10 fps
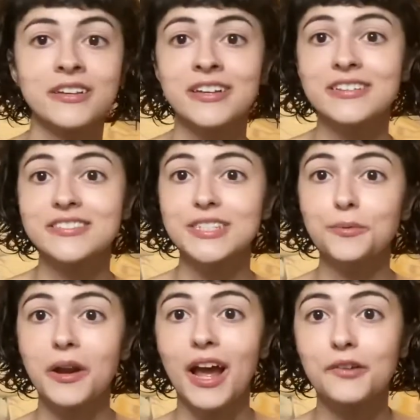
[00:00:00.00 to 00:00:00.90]
see what
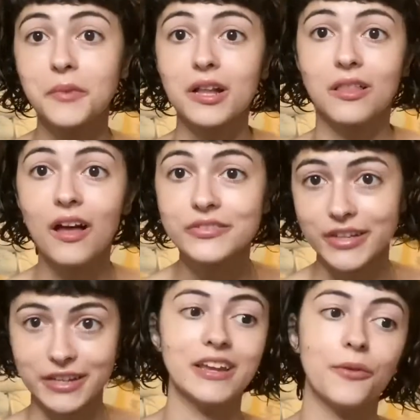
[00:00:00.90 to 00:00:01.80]
I have in my
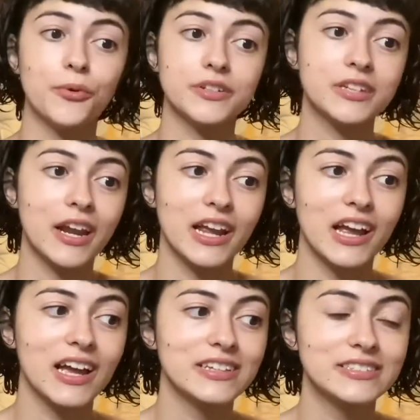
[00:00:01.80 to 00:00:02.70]
closet, and we're just
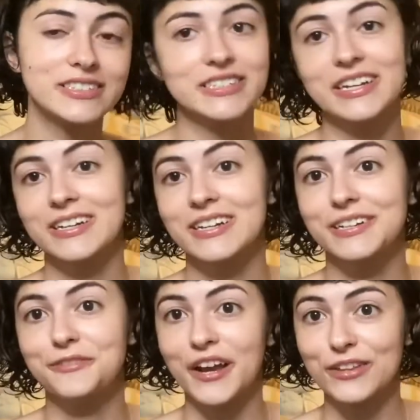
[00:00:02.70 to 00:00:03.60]
gonna see
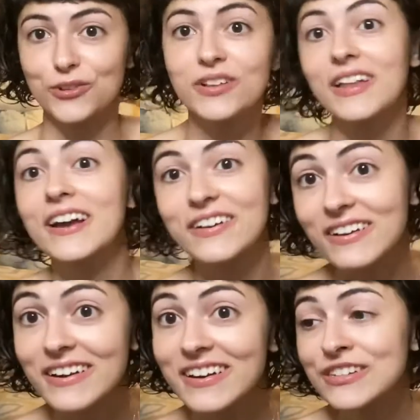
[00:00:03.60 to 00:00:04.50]
if I can look like
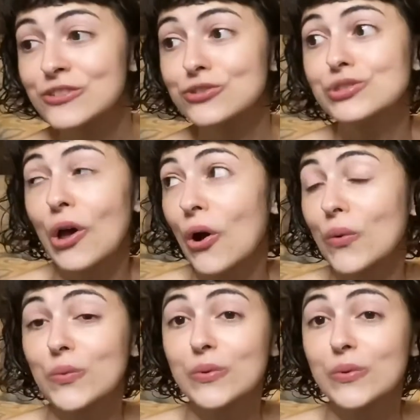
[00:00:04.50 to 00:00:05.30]
her. So